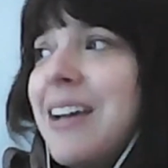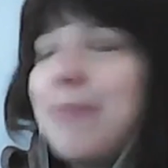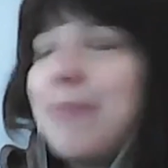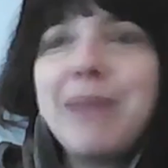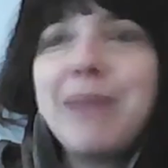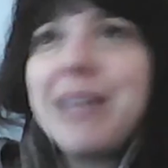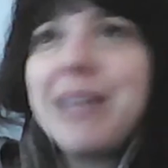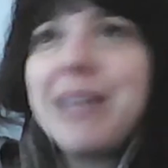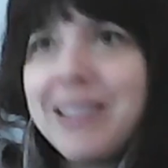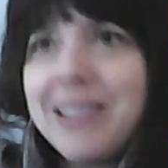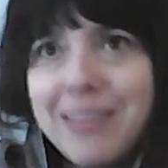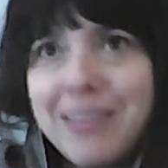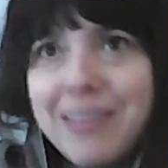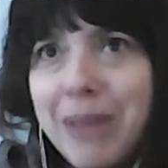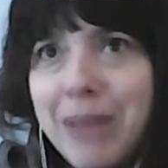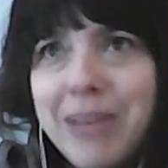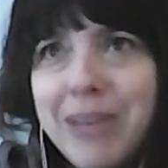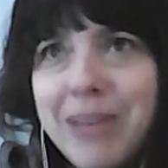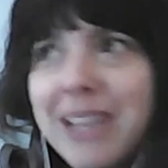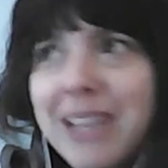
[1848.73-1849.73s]
Maybe
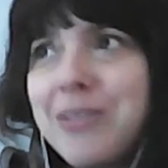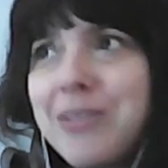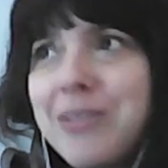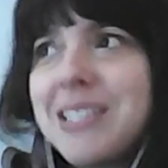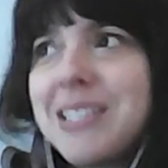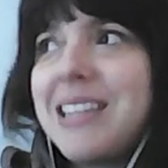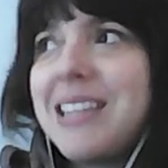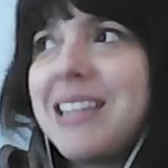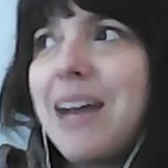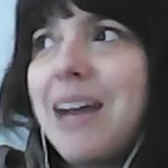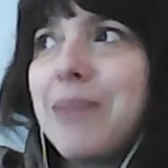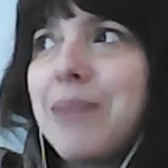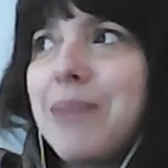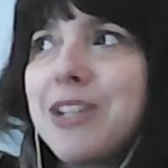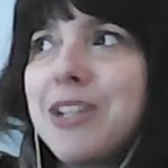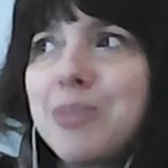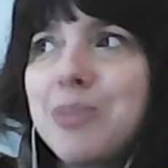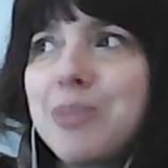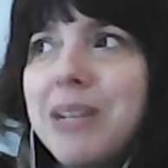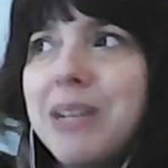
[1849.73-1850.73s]
it wasn't that
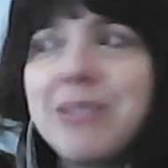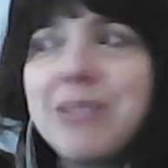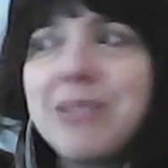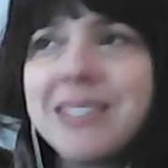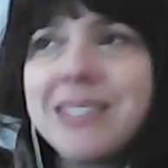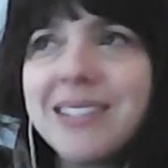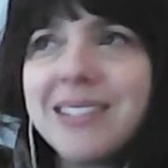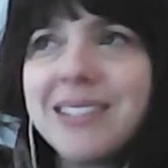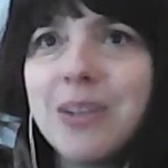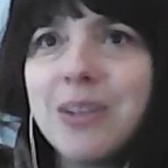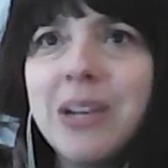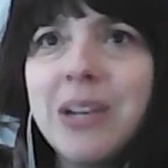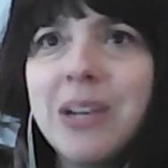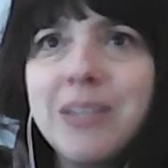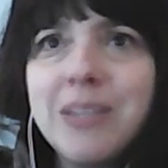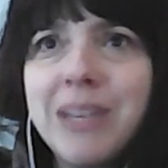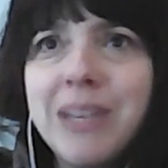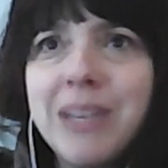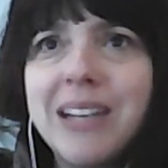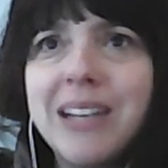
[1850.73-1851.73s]
much, but it was
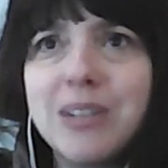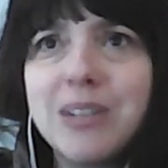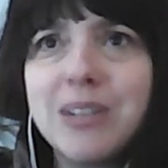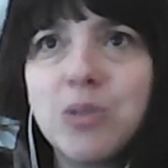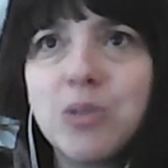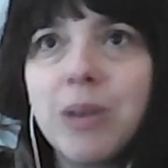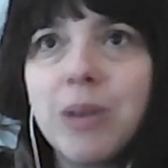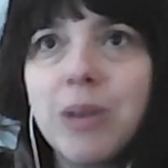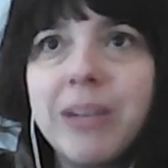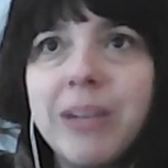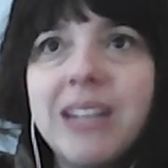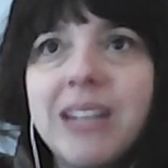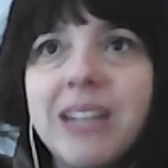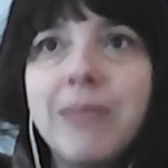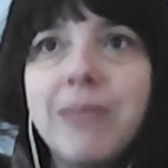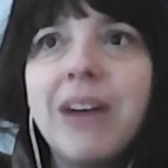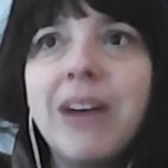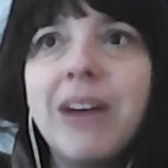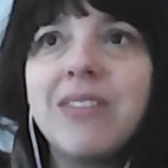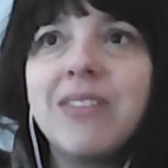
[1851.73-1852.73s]
going to be an exorbitant
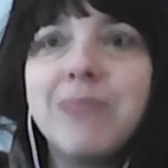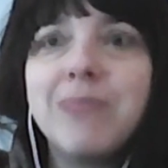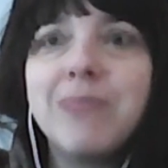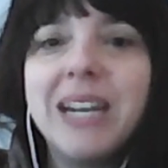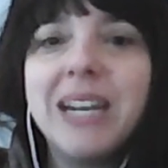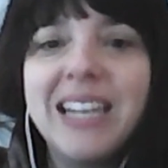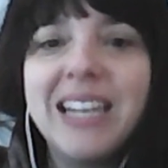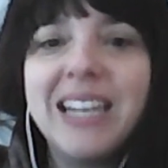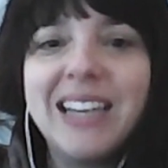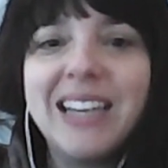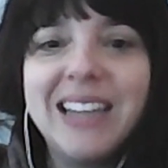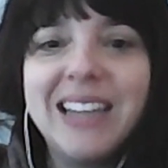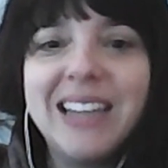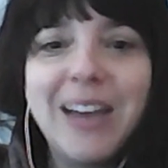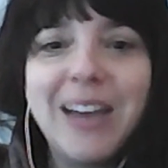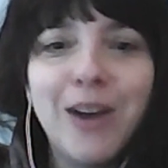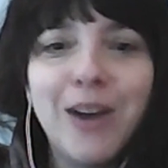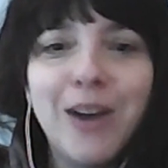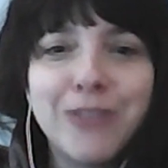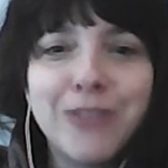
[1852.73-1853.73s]
amount of money. And
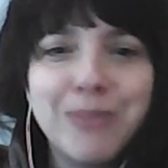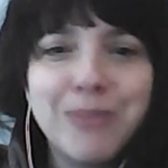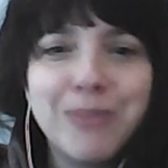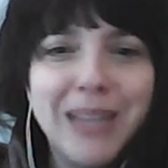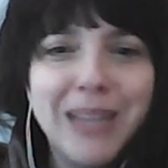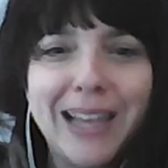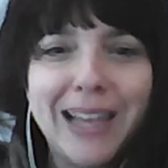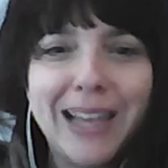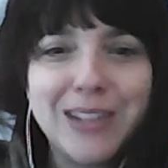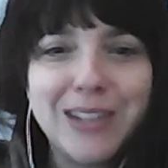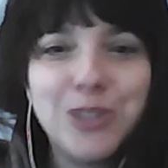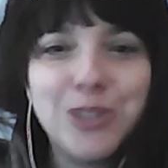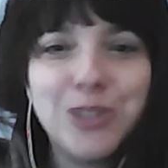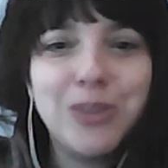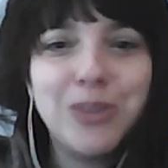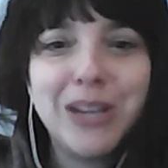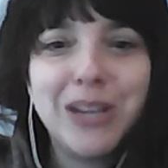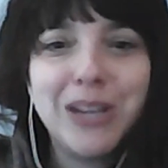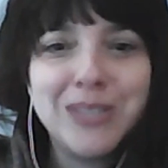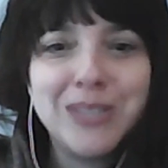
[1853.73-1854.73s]
they offered me like a
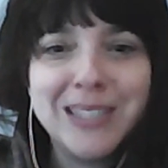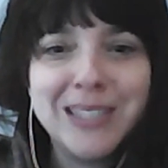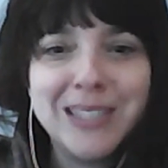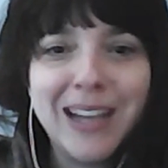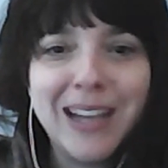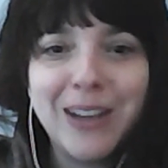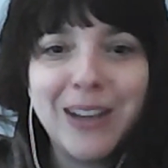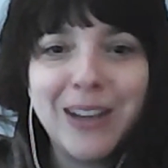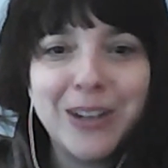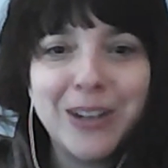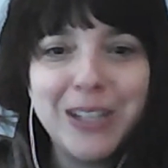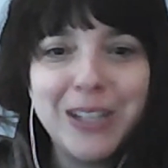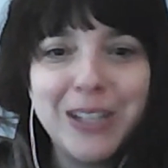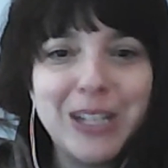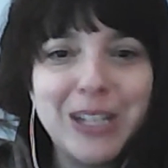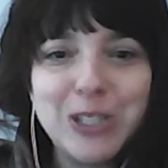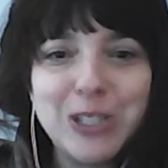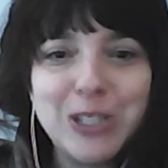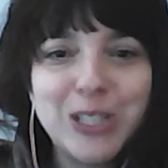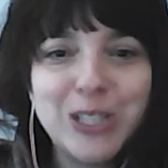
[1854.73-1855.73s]
$2,000 a
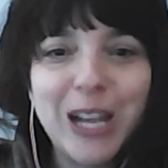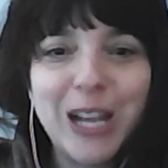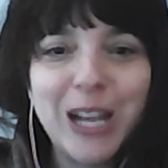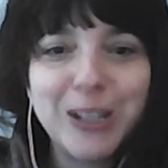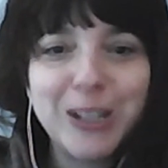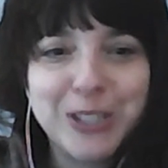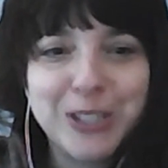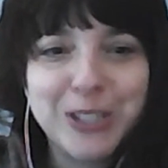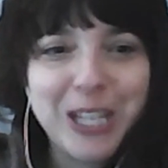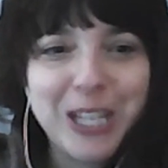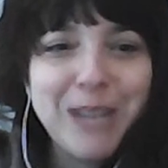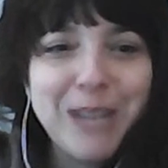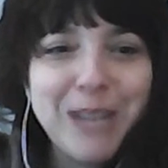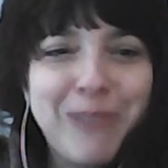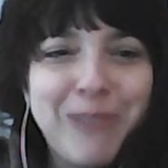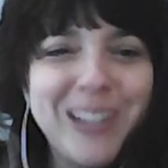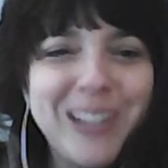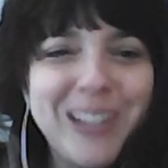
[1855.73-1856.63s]
year scholarship.